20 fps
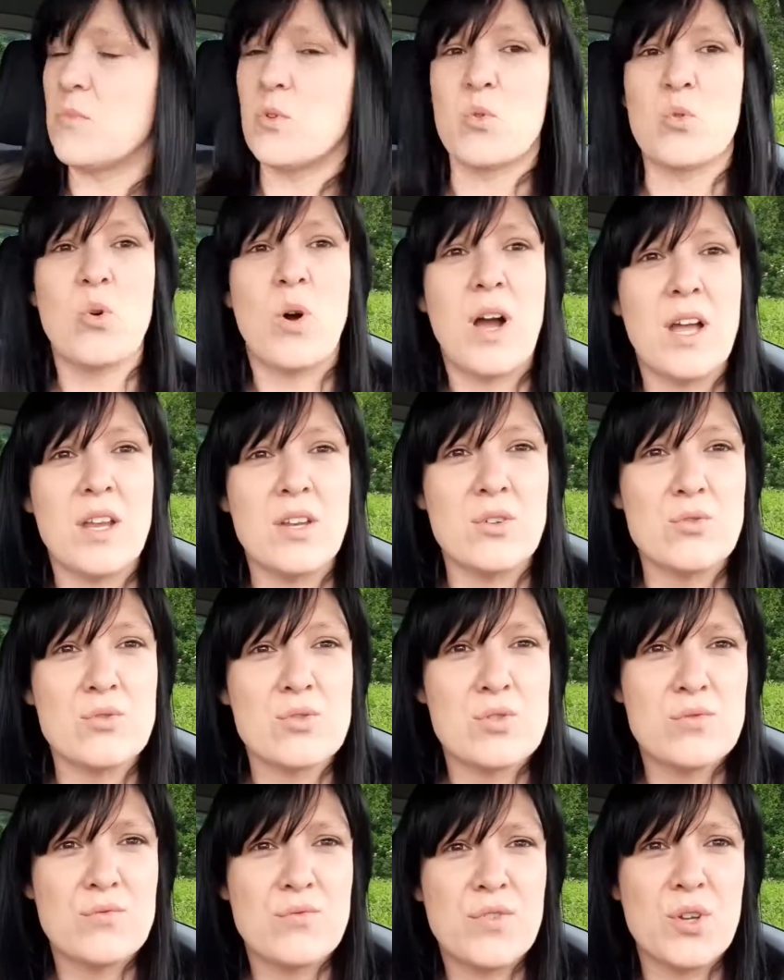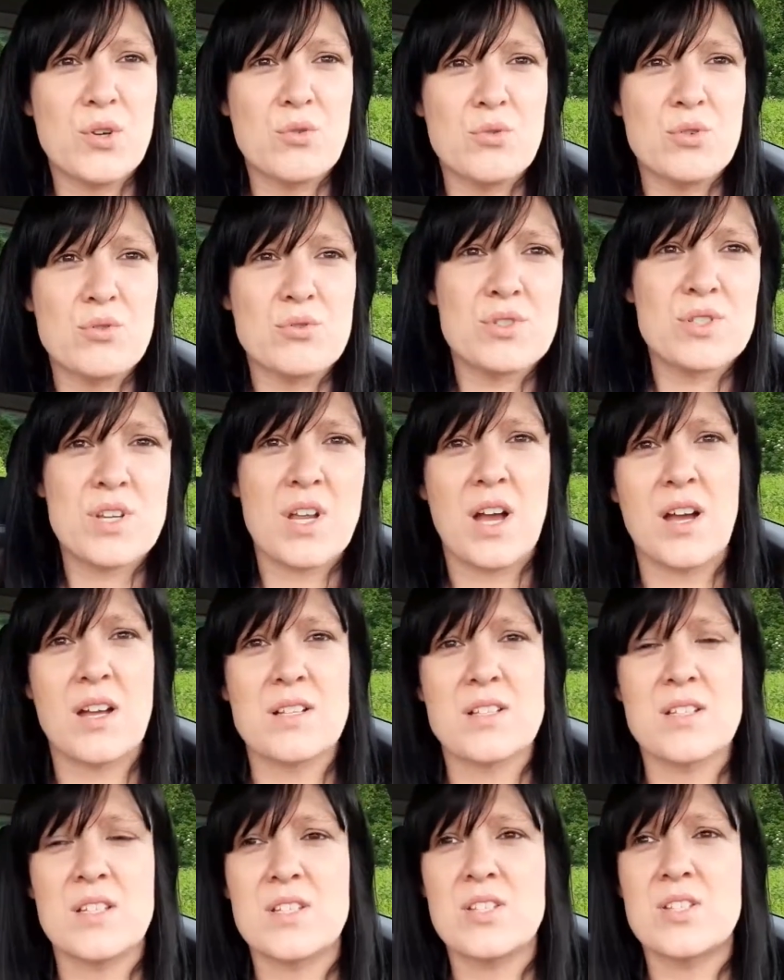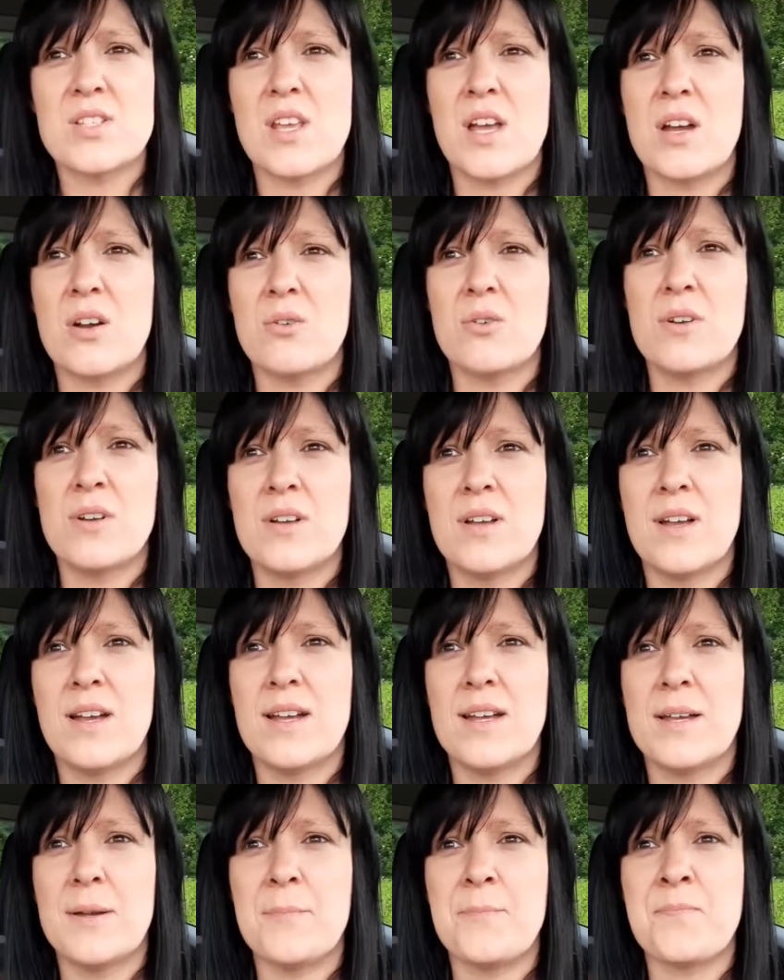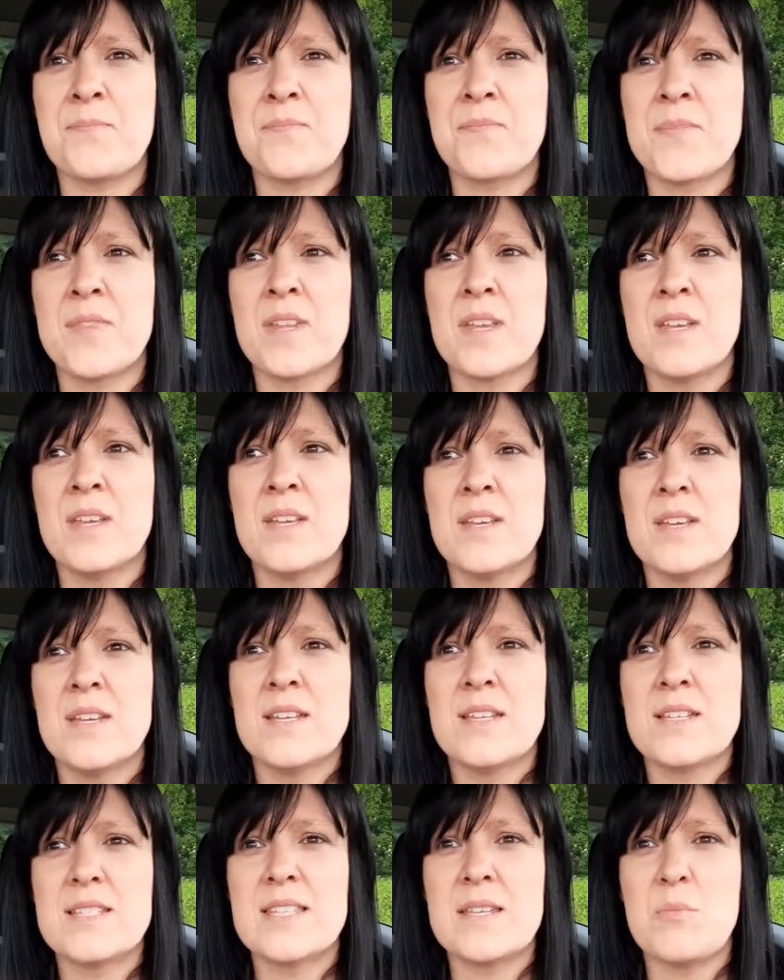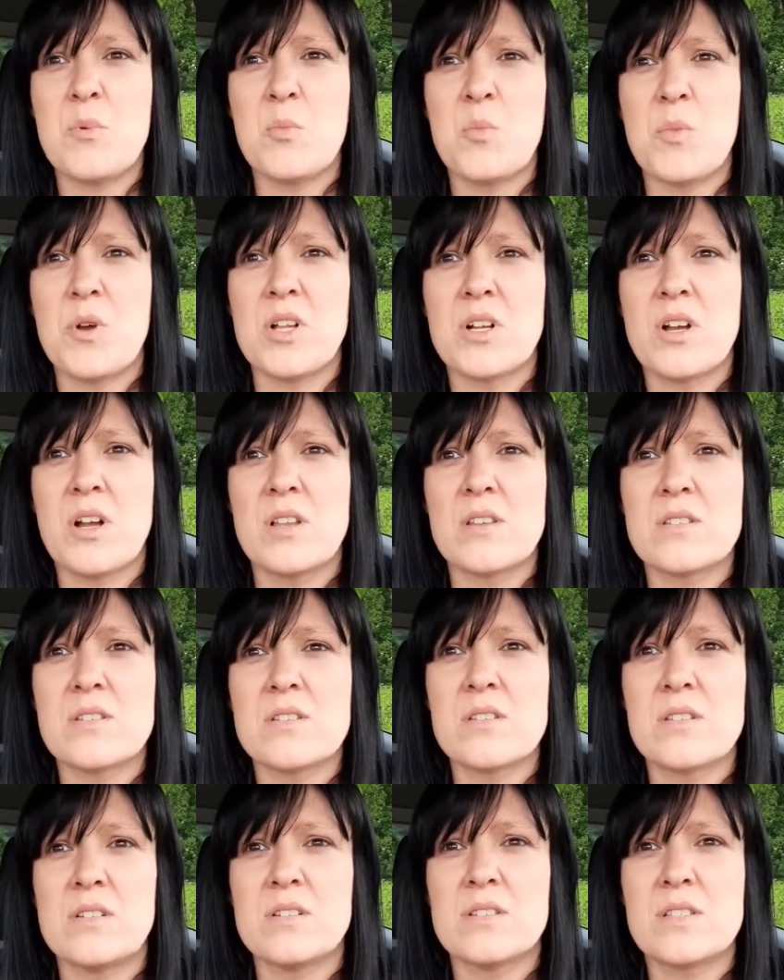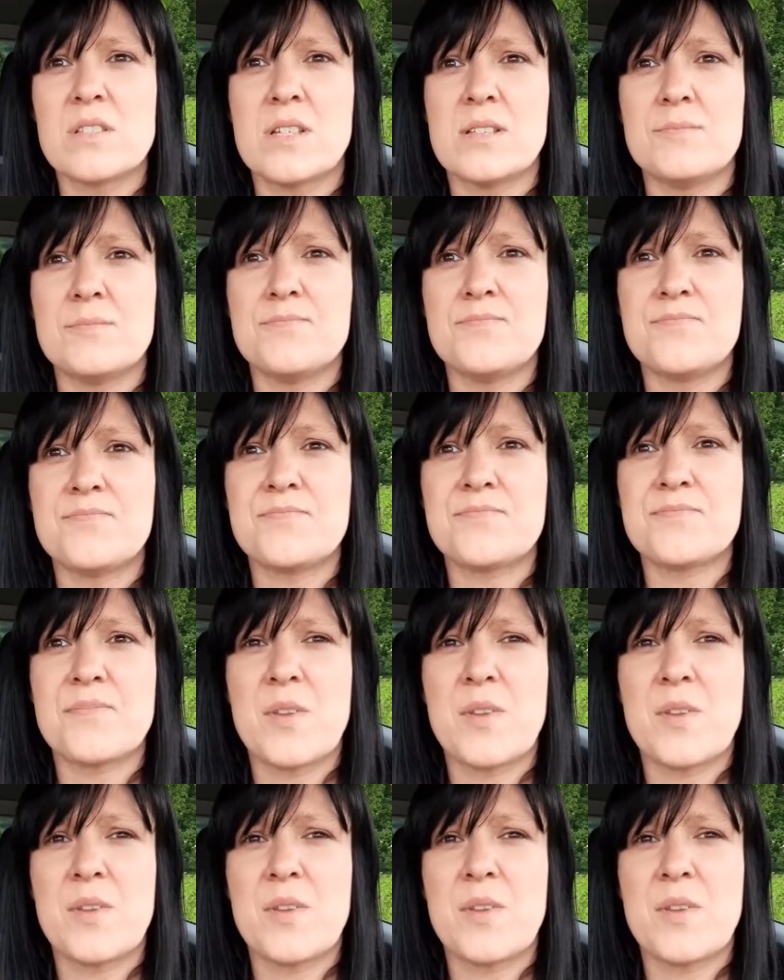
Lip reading: were quite a few new starters, so Slimming World consultant,